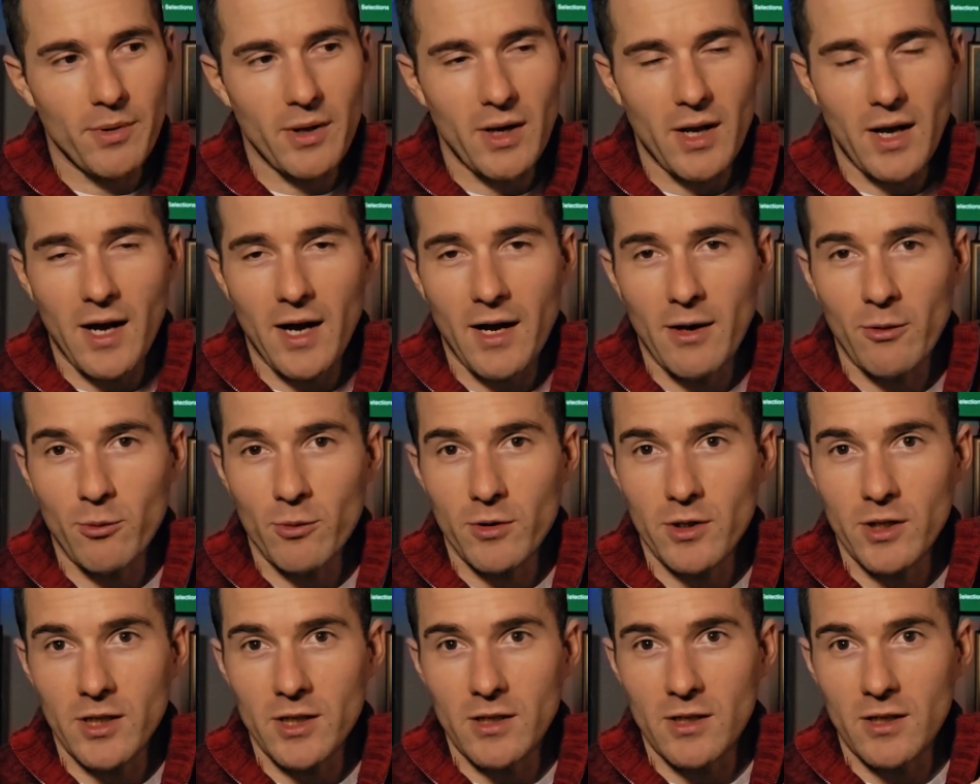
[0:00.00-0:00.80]
But I
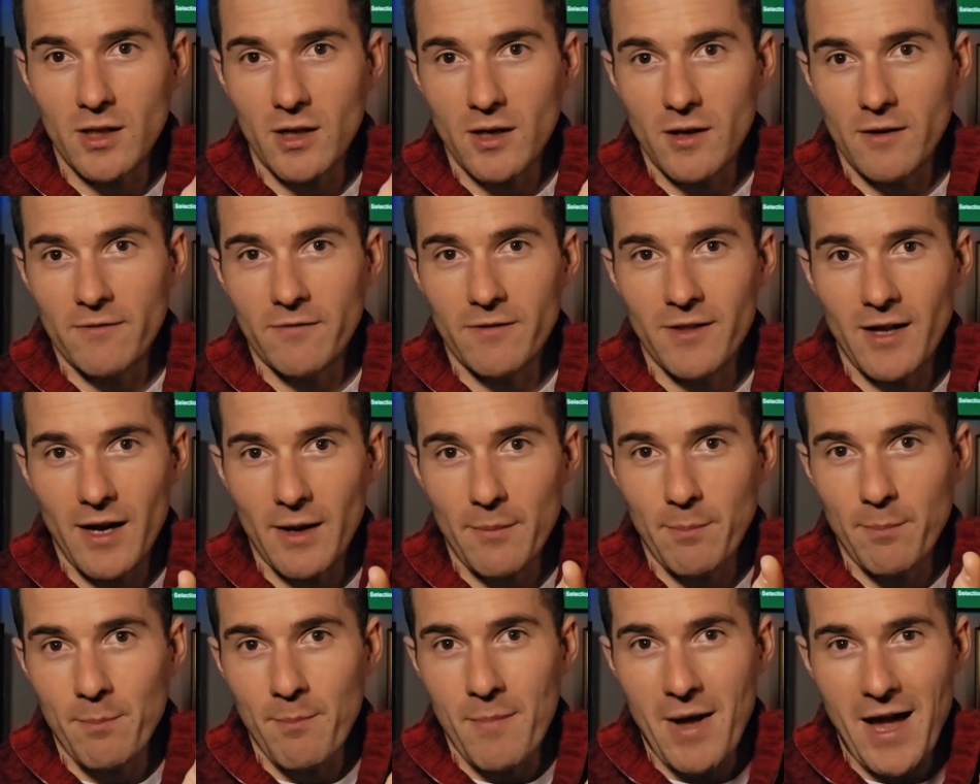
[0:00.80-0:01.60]
really love that
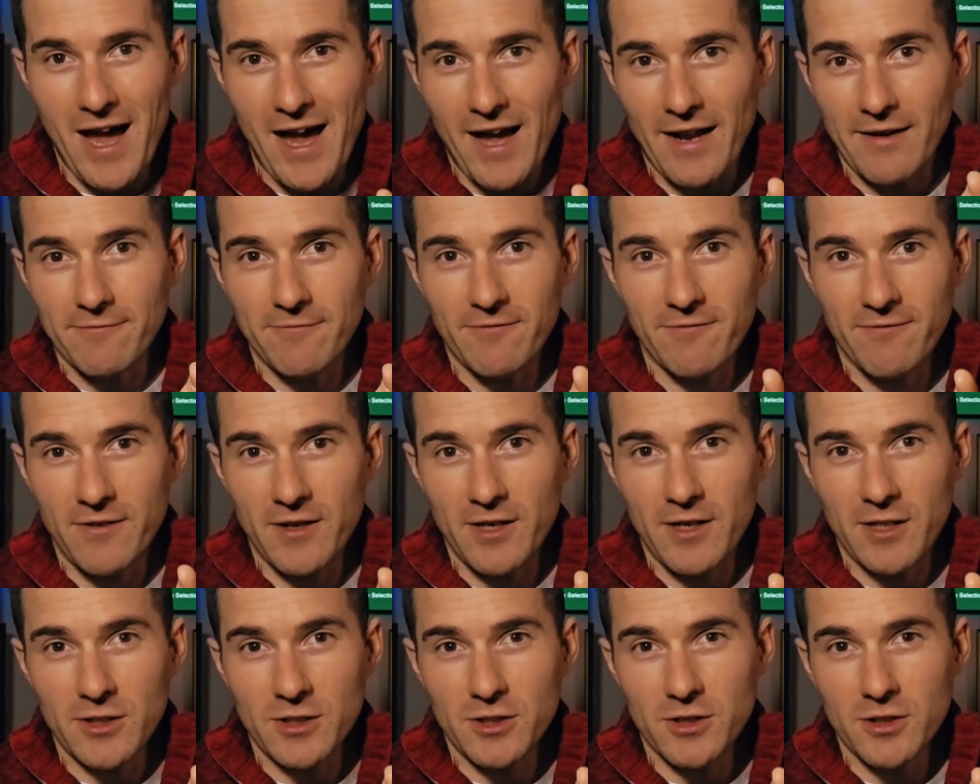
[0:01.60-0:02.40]
matte
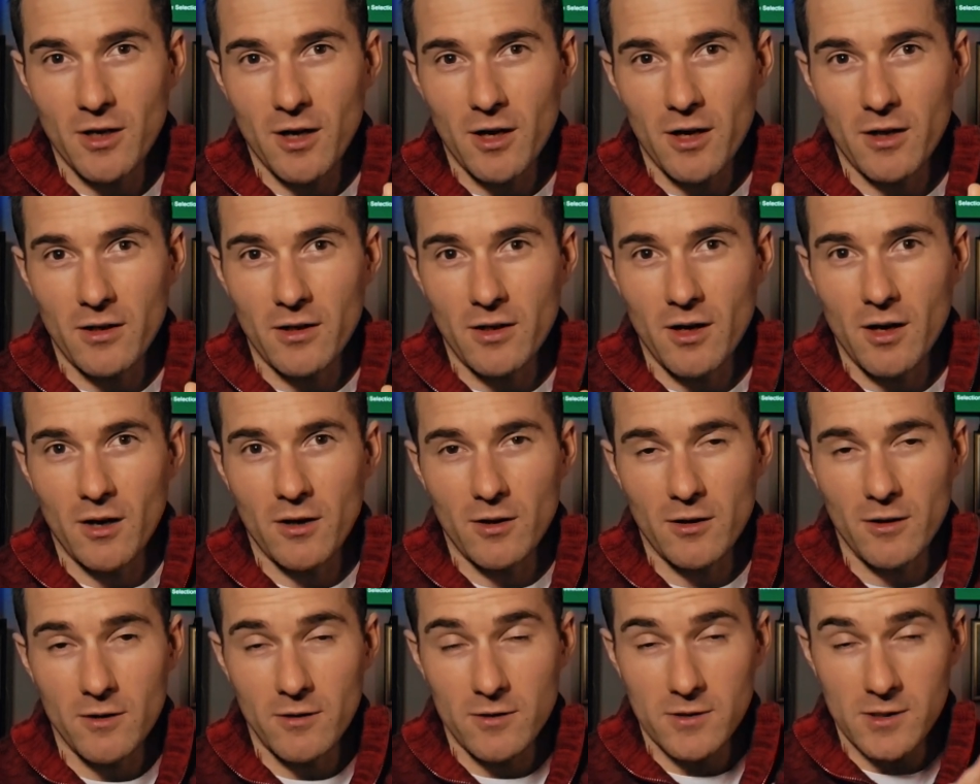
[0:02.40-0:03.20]
finish on
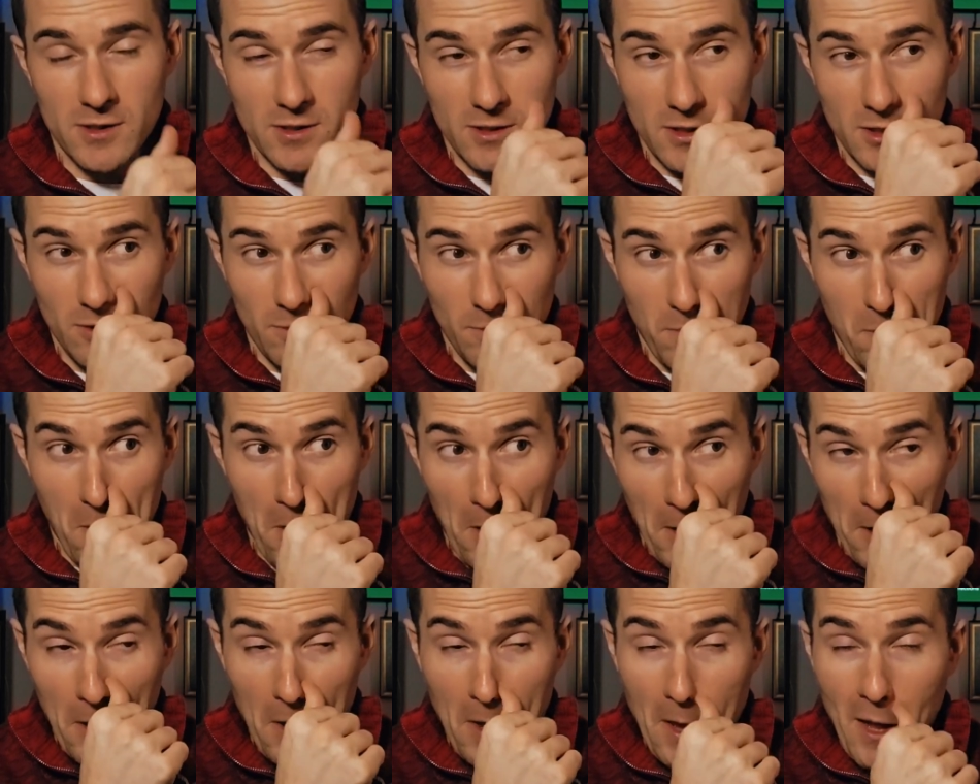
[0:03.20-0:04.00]
a good
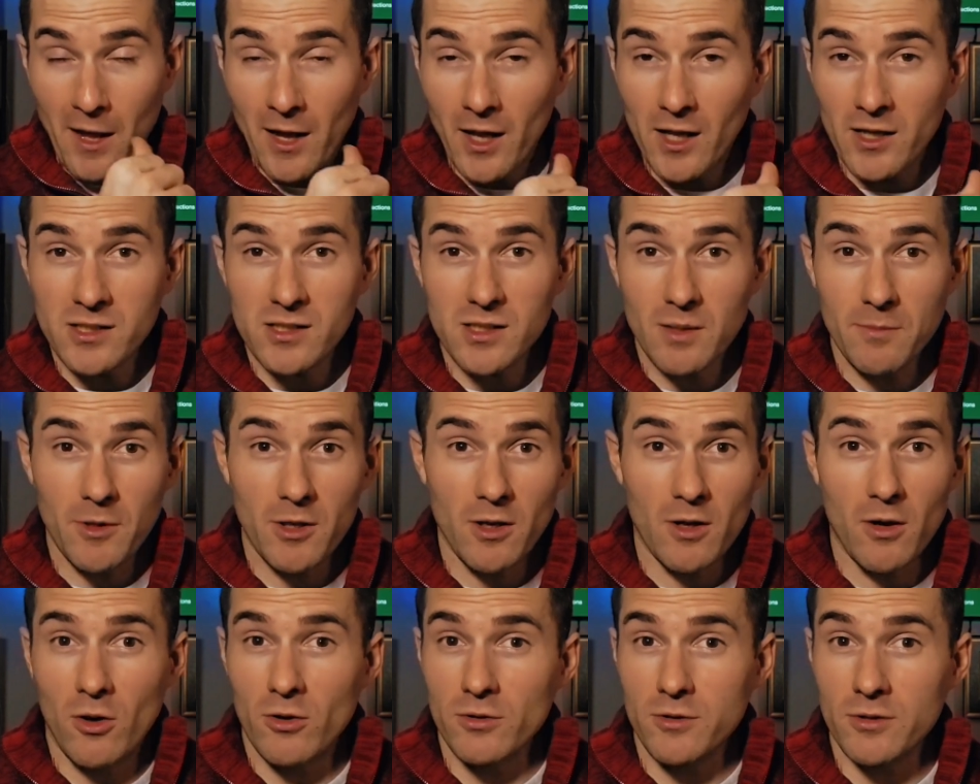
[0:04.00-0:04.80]
steelbook, and some of
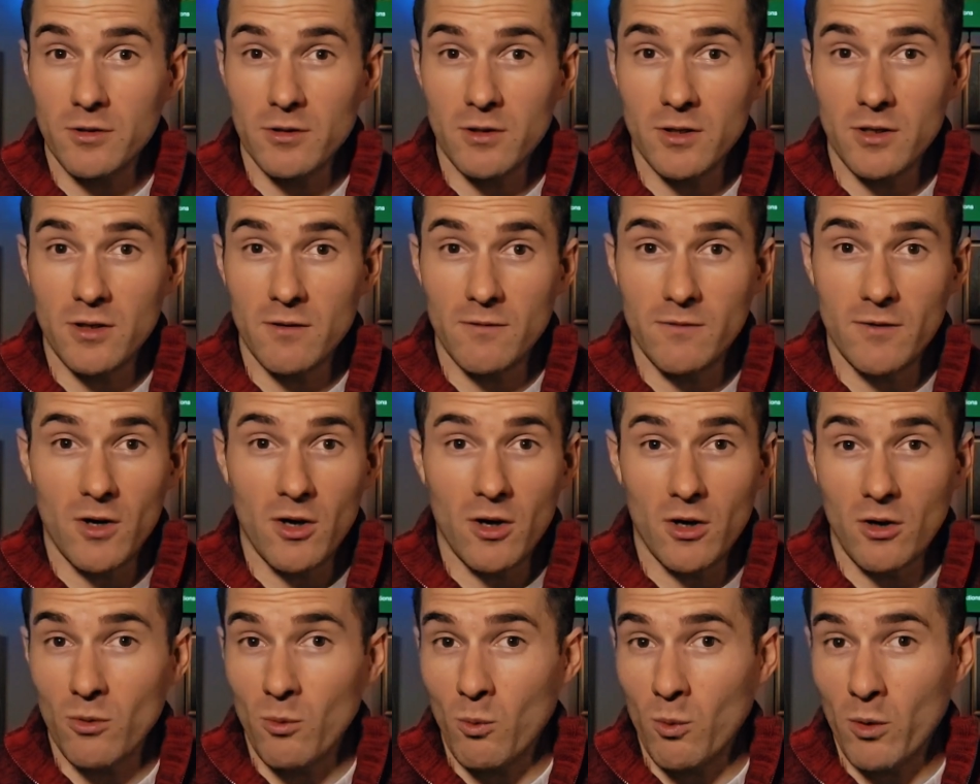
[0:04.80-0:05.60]
the alternative
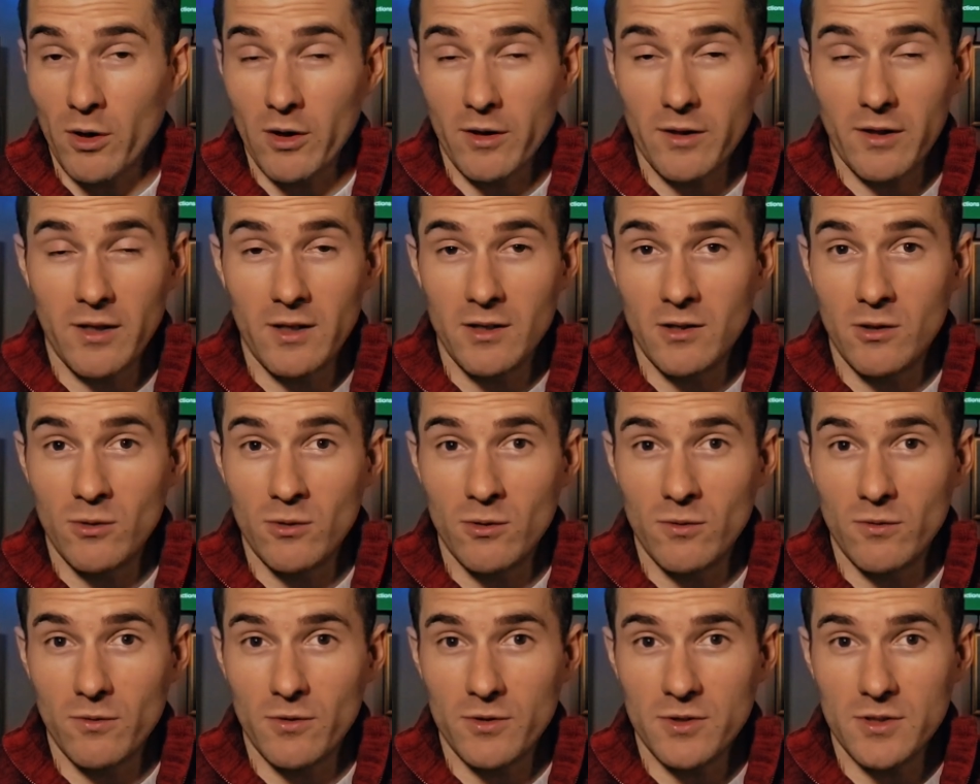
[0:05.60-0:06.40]
artwork they
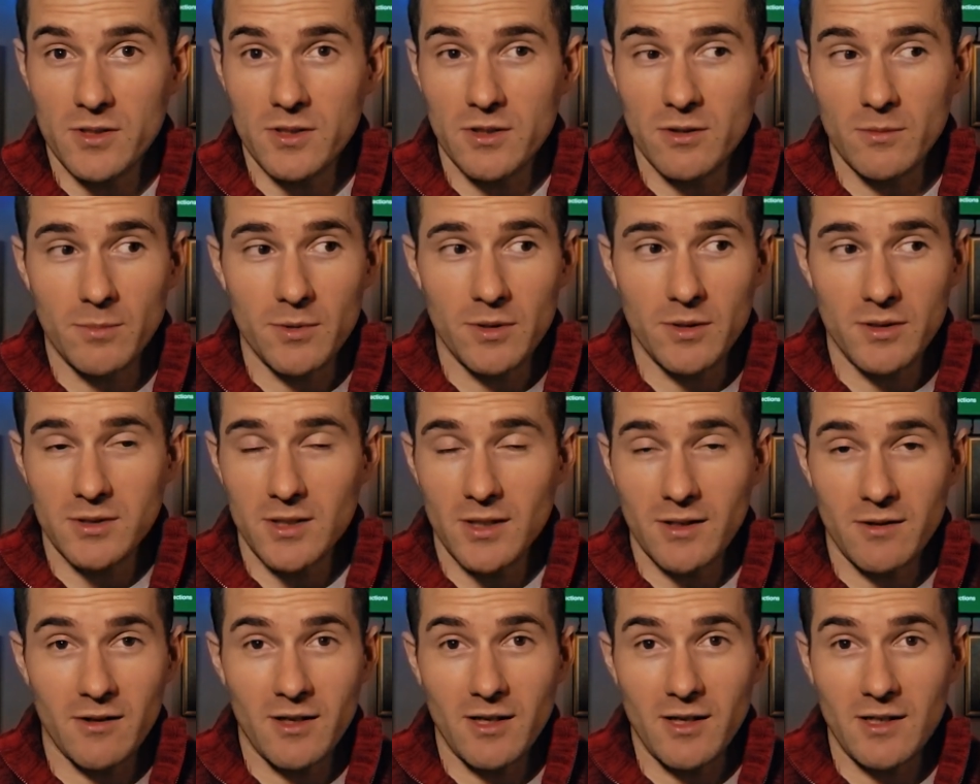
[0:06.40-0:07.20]
do for steelbooks,
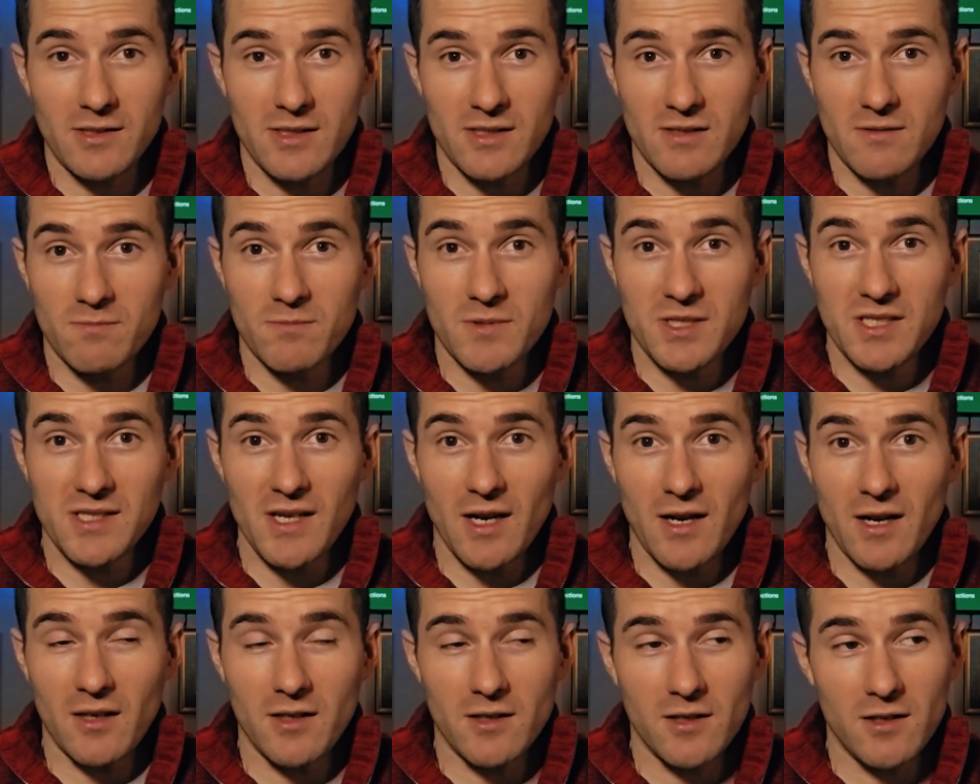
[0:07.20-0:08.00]
I think, is
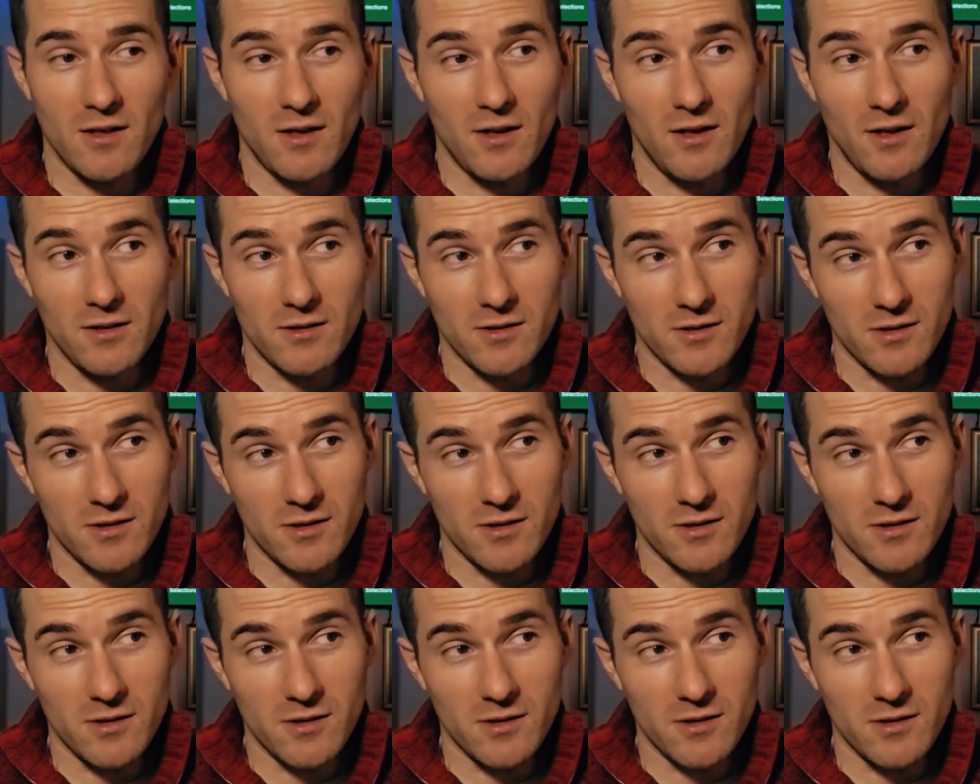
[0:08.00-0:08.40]
second to none.